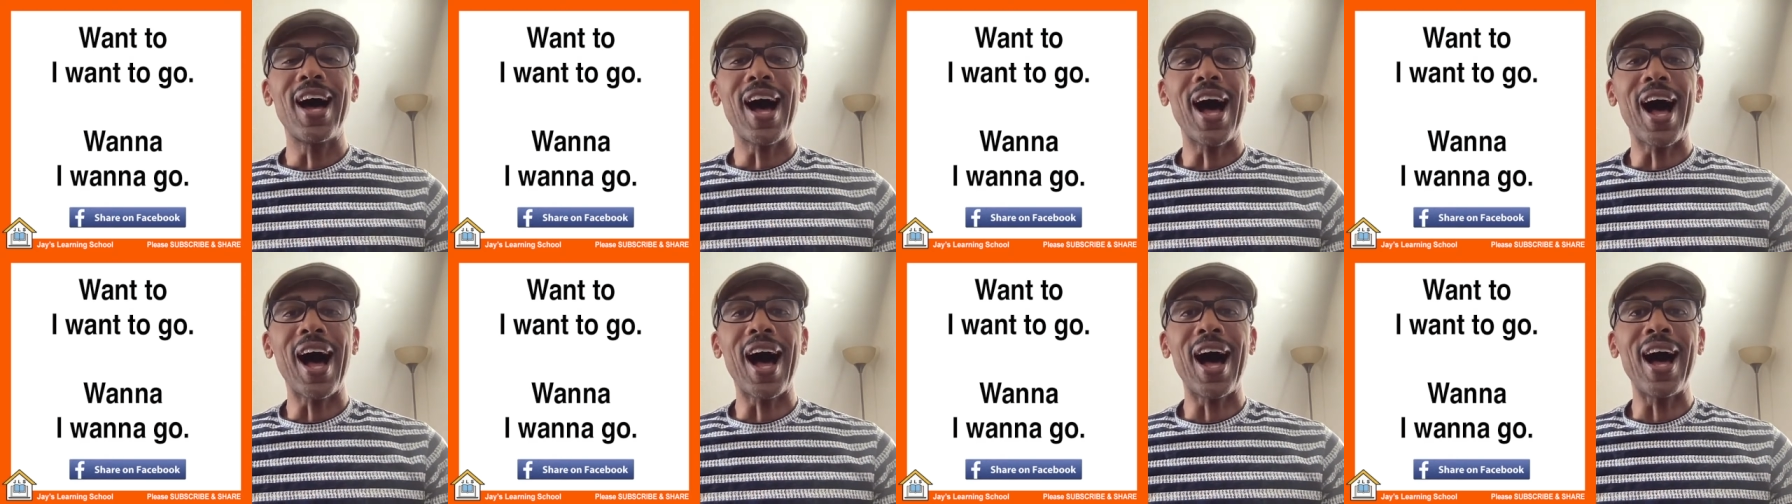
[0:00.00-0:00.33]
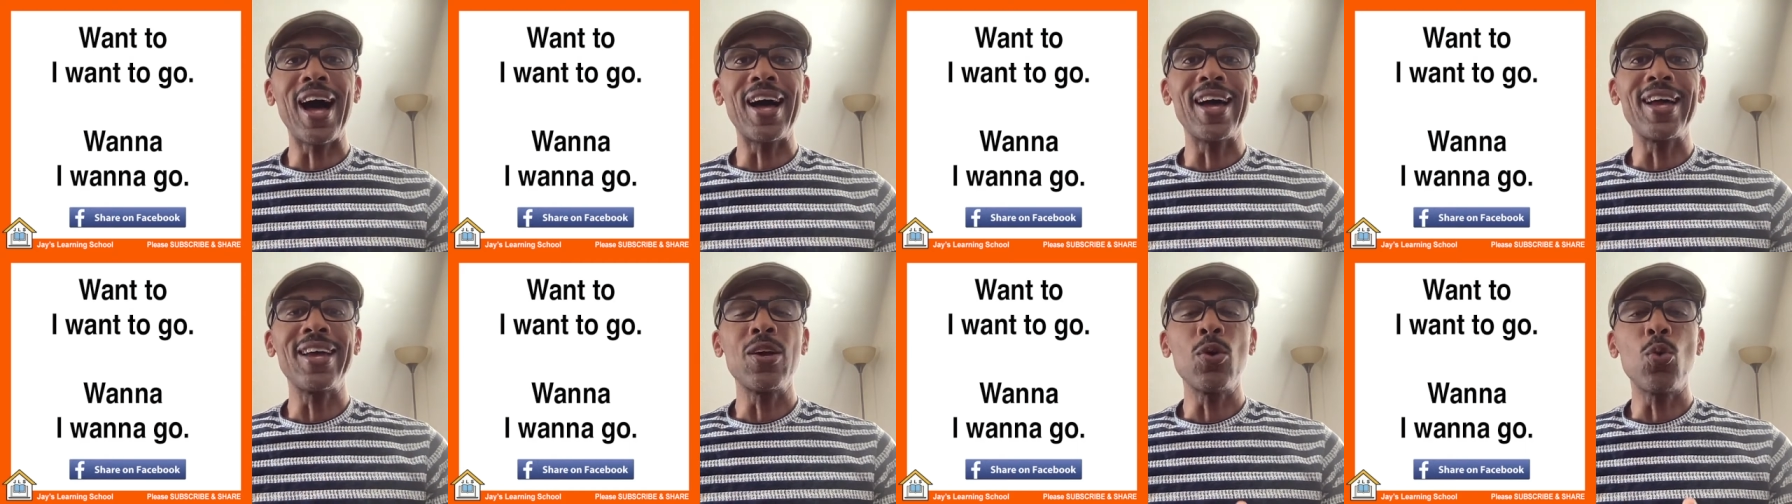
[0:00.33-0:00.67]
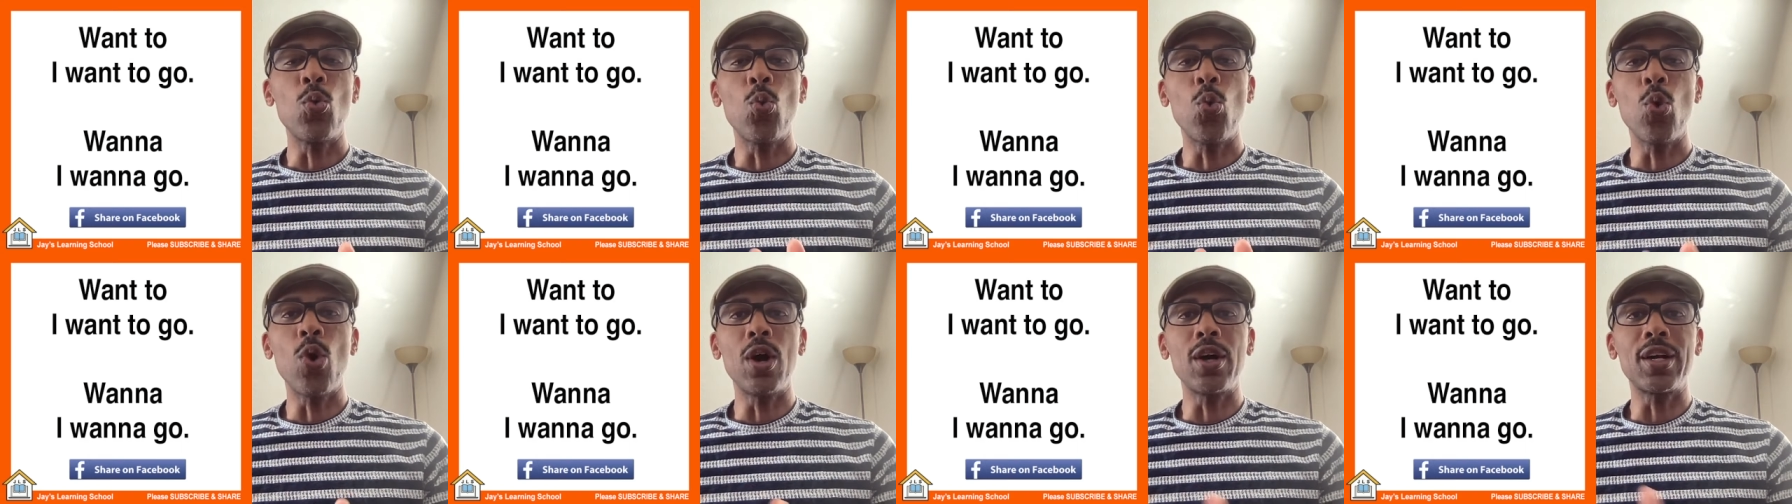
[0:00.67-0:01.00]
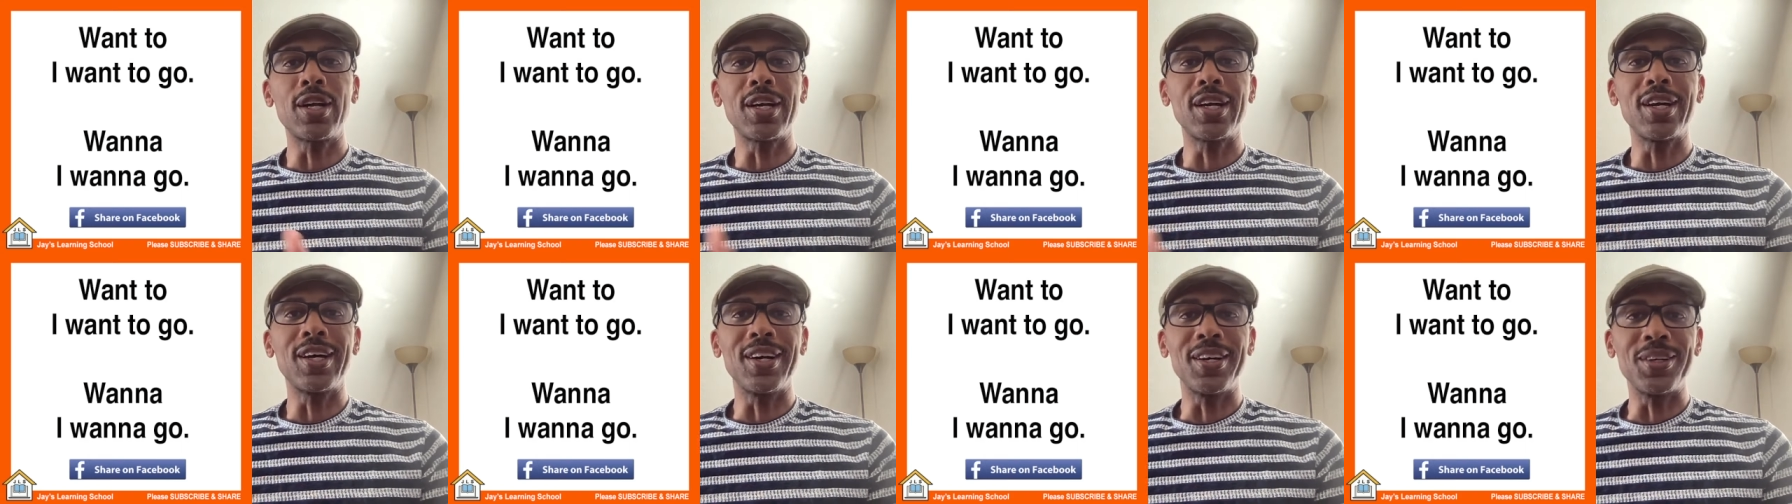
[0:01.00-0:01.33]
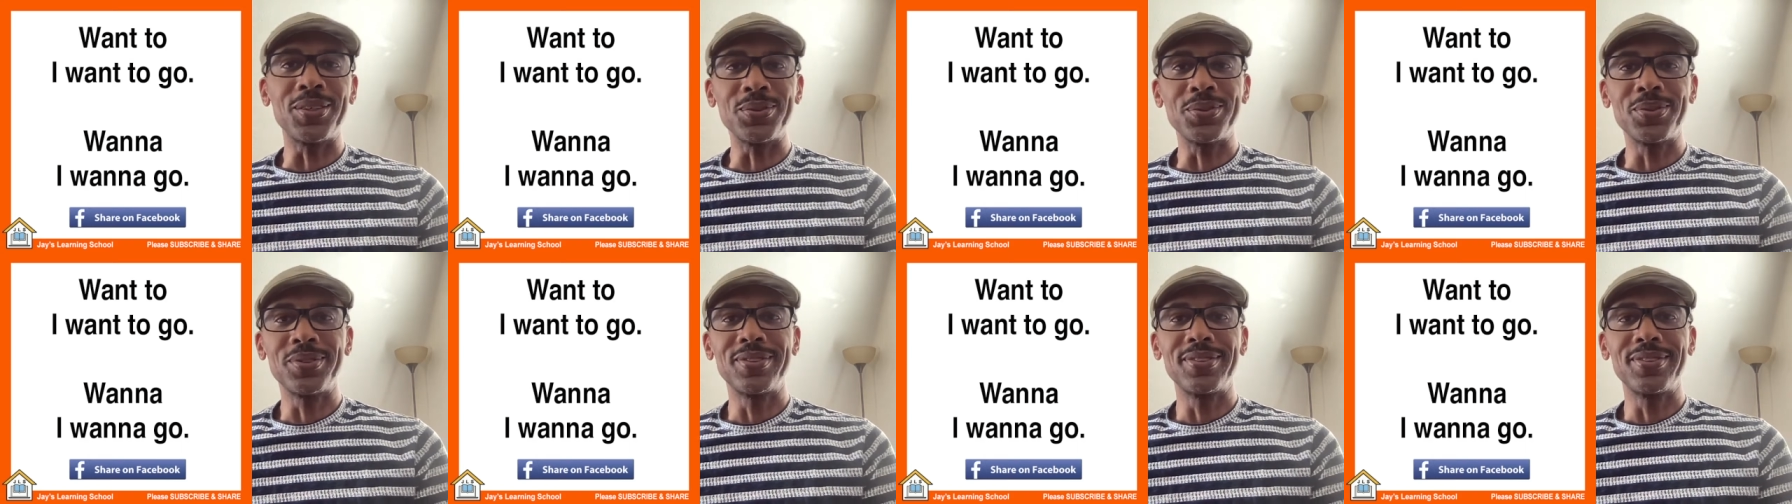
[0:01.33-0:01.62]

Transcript: I wanna go.